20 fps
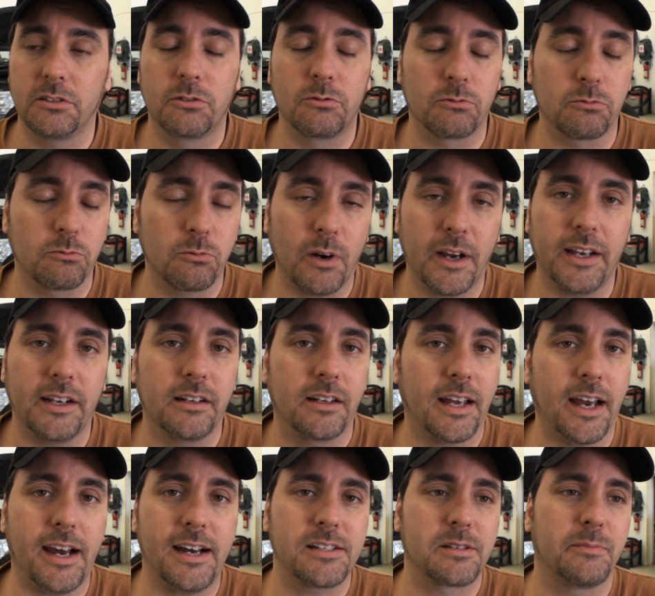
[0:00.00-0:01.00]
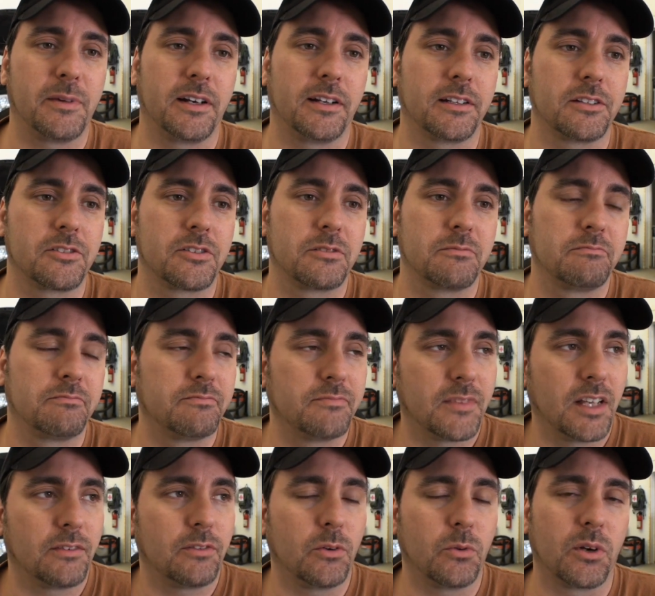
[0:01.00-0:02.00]
great gas mileage,
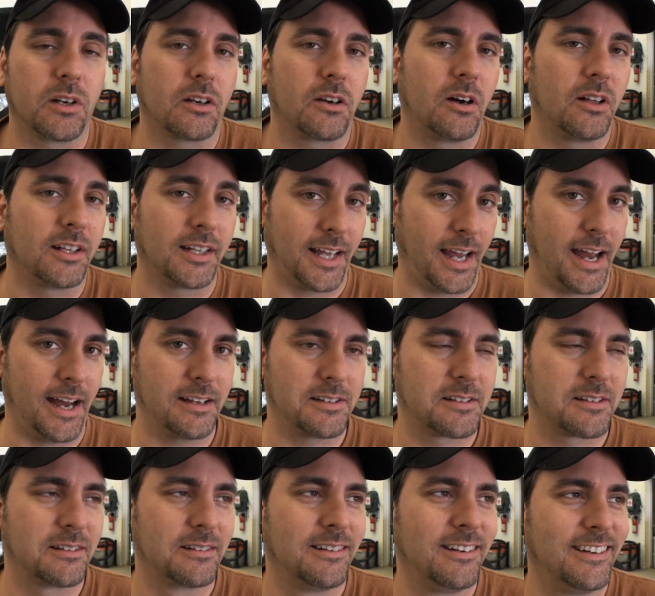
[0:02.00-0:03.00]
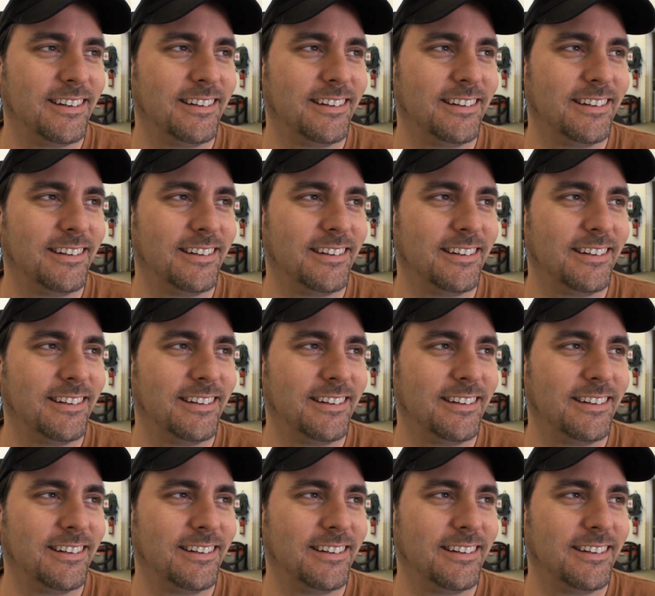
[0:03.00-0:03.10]
if you want to call it gas.